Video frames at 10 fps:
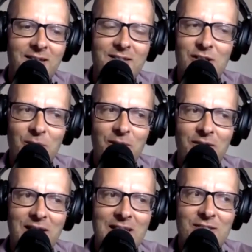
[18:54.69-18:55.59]
do you know
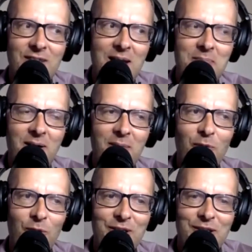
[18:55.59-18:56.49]
what? Thanks for that, but I'm
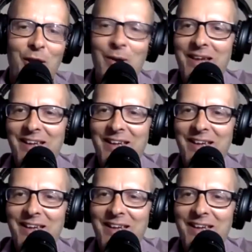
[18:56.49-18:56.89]
not going to do it.